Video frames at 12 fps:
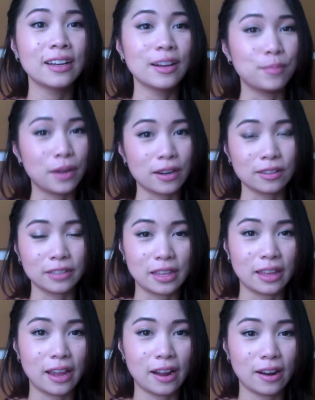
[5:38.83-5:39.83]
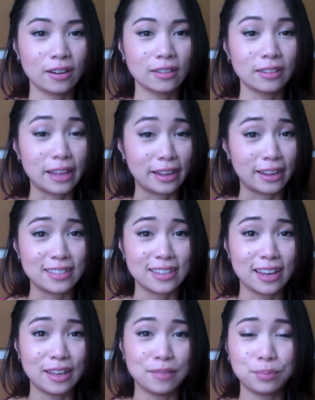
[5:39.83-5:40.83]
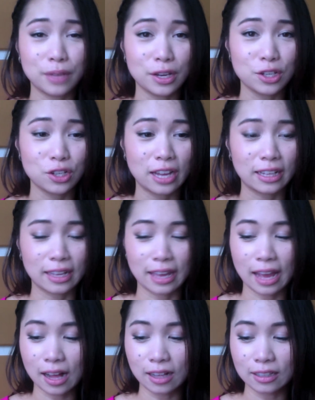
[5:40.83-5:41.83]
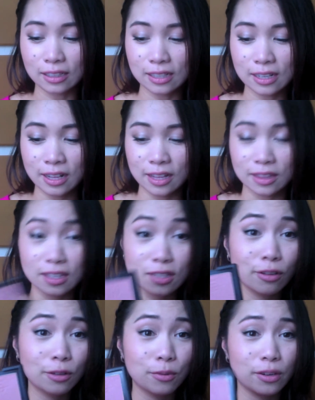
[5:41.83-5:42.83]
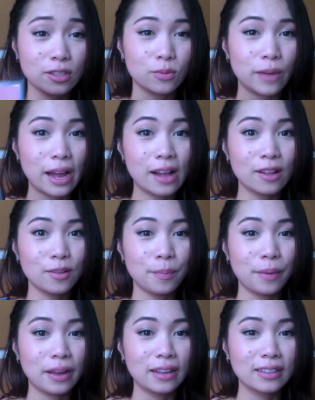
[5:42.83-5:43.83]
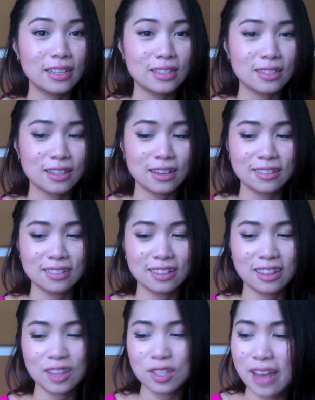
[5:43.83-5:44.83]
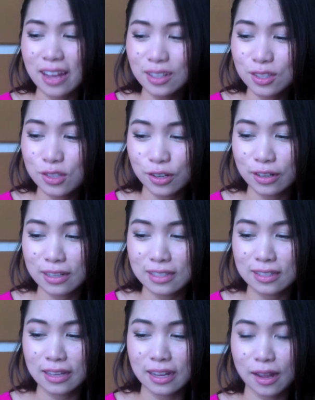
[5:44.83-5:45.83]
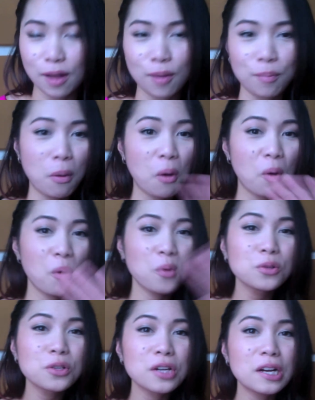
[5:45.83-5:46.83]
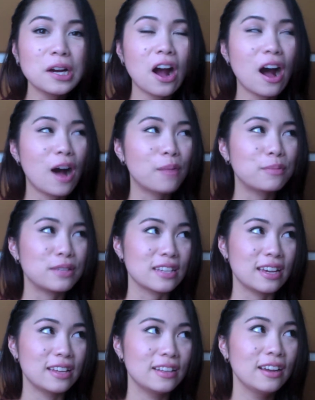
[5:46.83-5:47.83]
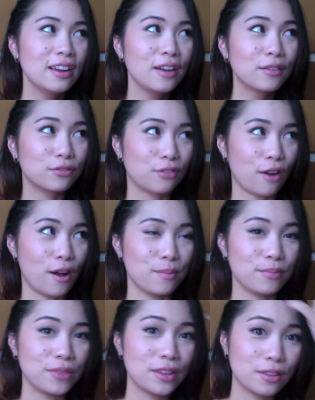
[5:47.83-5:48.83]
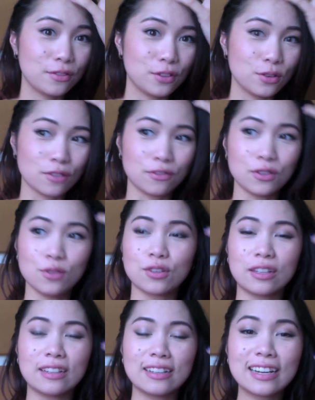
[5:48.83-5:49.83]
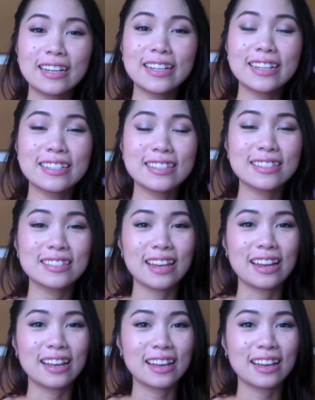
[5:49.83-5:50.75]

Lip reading: barely there, like I said, blush kind of gal, this one works well, but the texture is like polar opposite from the Fuschia Fusion. It is like,